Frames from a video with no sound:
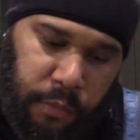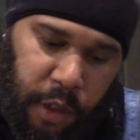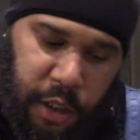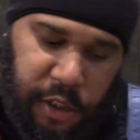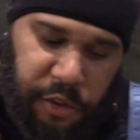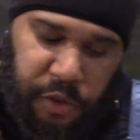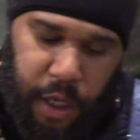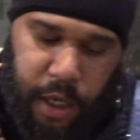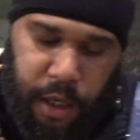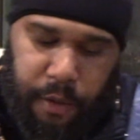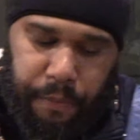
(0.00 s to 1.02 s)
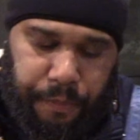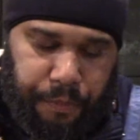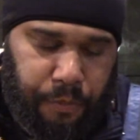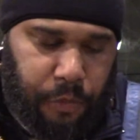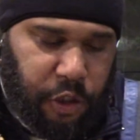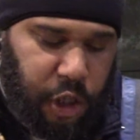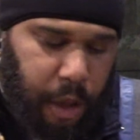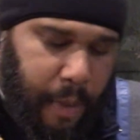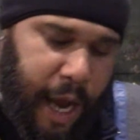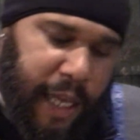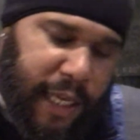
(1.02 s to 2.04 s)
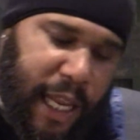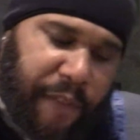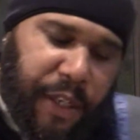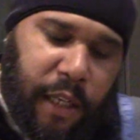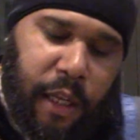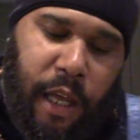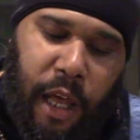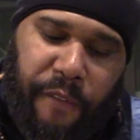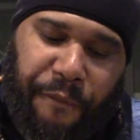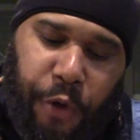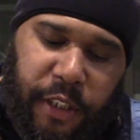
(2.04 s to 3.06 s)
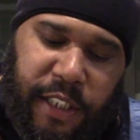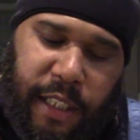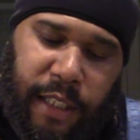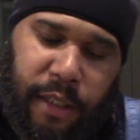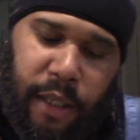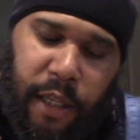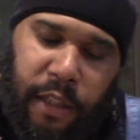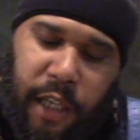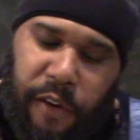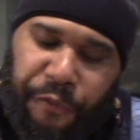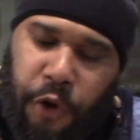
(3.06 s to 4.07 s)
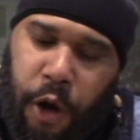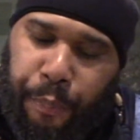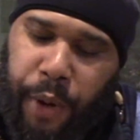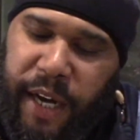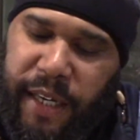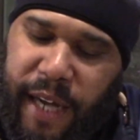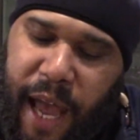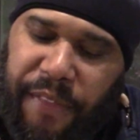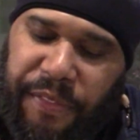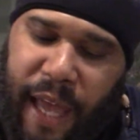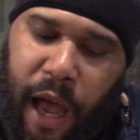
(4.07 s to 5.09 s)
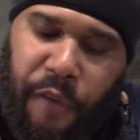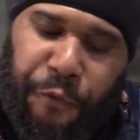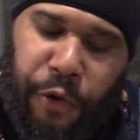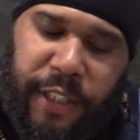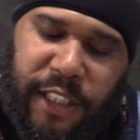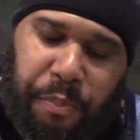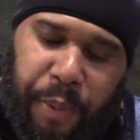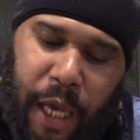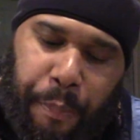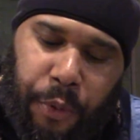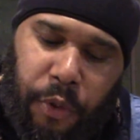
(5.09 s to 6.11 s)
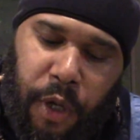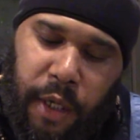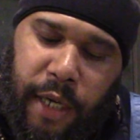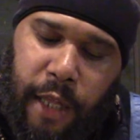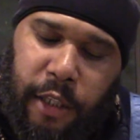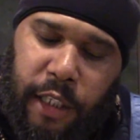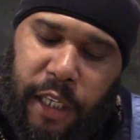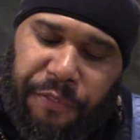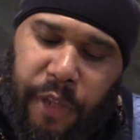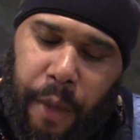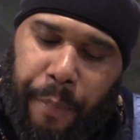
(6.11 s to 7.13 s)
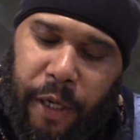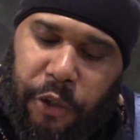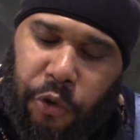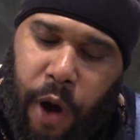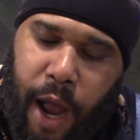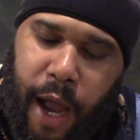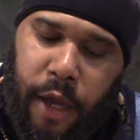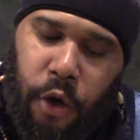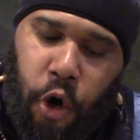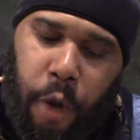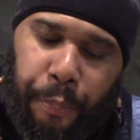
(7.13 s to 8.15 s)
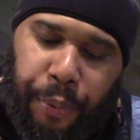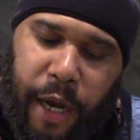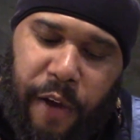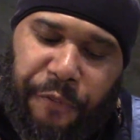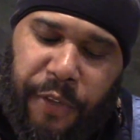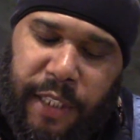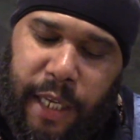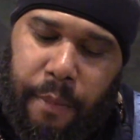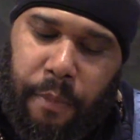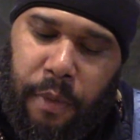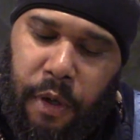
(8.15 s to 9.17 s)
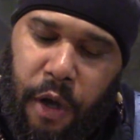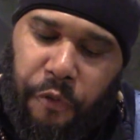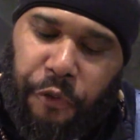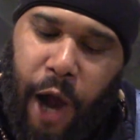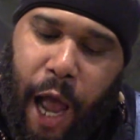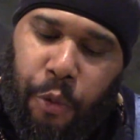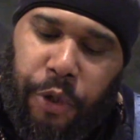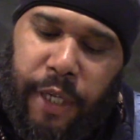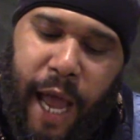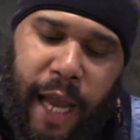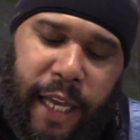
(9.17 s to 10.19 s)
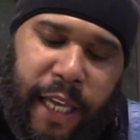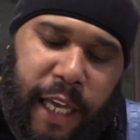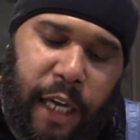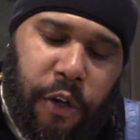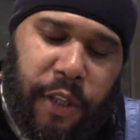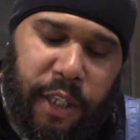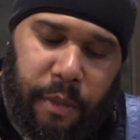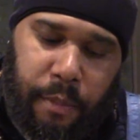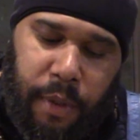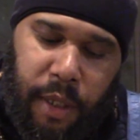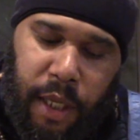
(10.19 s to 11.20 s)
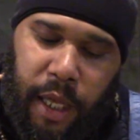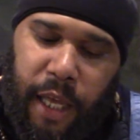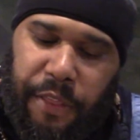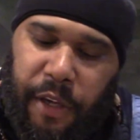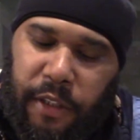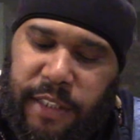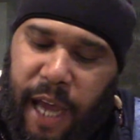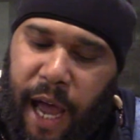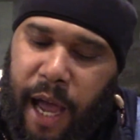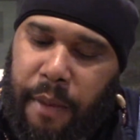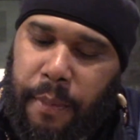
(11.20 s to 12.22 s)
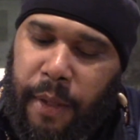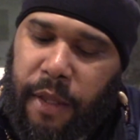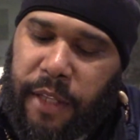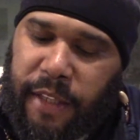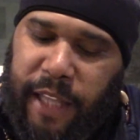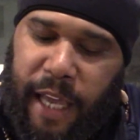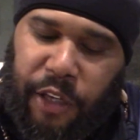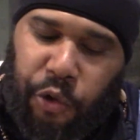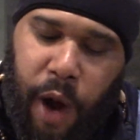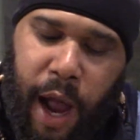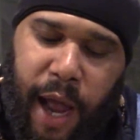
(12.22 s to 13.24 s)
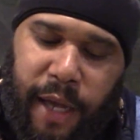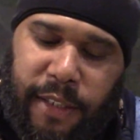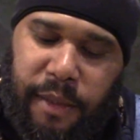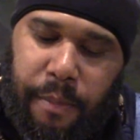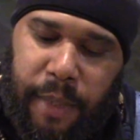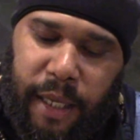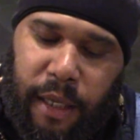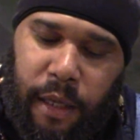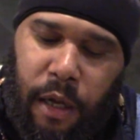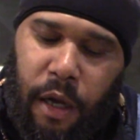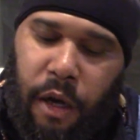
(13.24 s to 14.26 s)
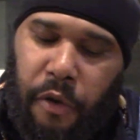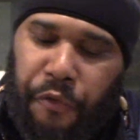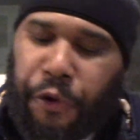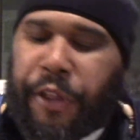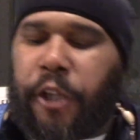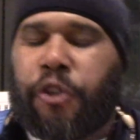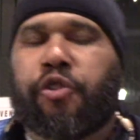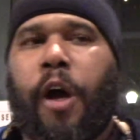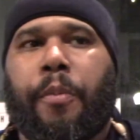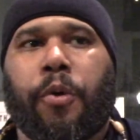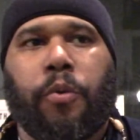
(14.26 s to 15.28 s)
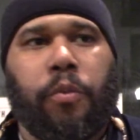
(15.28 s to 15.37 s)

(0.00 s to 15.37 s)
This is Jeremiah 11 and 14. Therefore pray not thou for this people, neither lift up a cry or prayer for them, for I will not hear them in their time that they cry unto me for their trouble.